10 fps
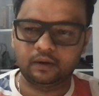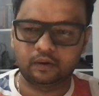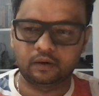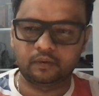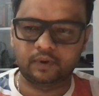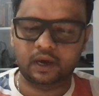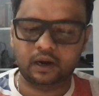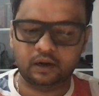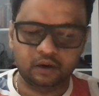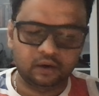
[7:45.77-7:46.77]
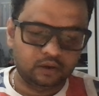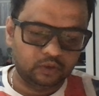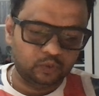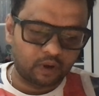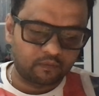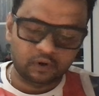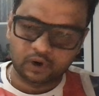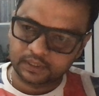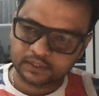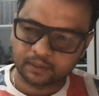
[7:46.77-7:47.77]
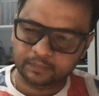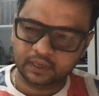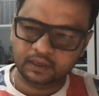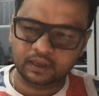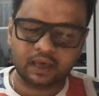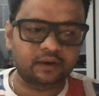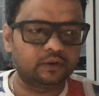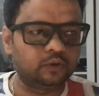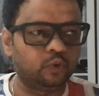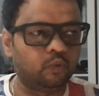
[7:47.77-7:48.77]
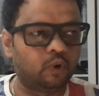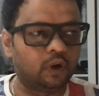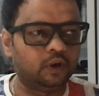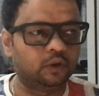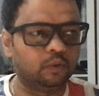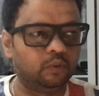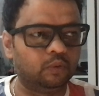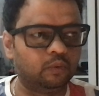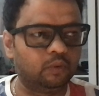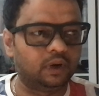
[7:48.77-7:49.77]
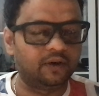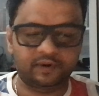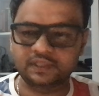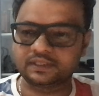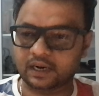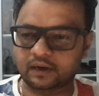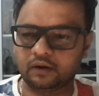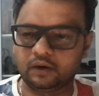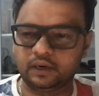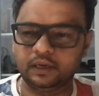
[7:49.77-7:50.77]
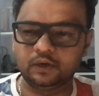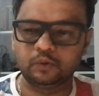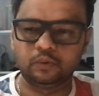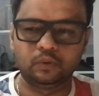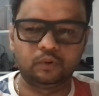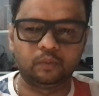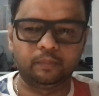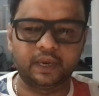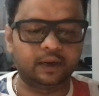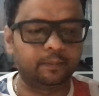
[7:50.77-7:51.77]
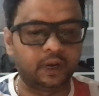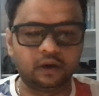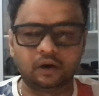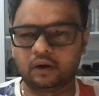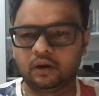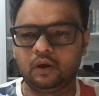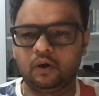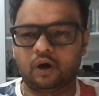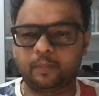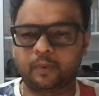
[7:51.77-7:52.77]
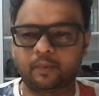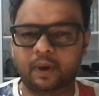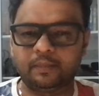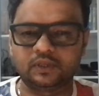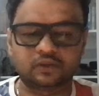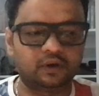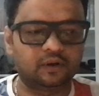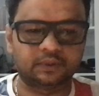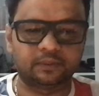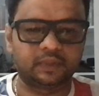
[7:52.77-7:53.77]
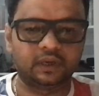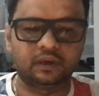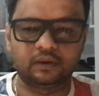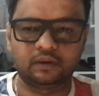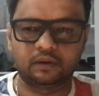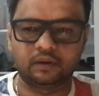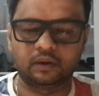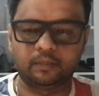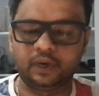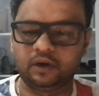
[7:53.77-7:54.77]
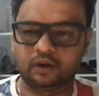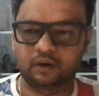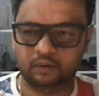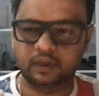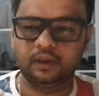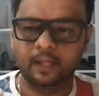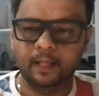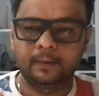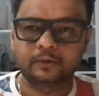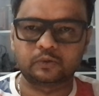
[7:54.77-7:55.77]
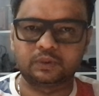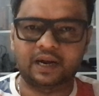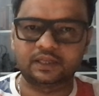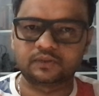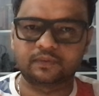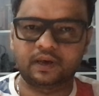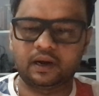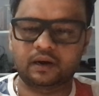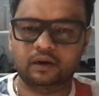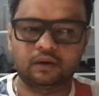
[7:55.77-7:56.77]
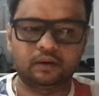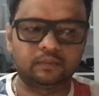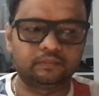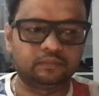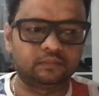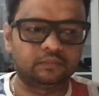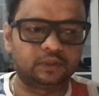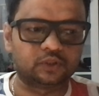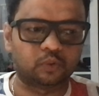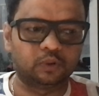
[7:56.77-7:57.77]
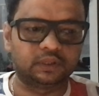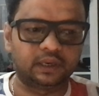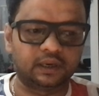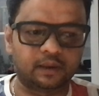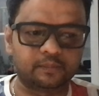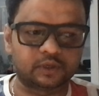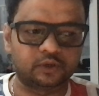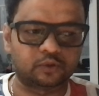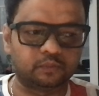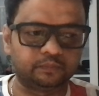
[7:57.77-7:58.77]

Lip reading: Where you have learned something and you want to leverage that learning to make it bigger, or probably serve something bigger, okay. So that is where this whole thing comes into.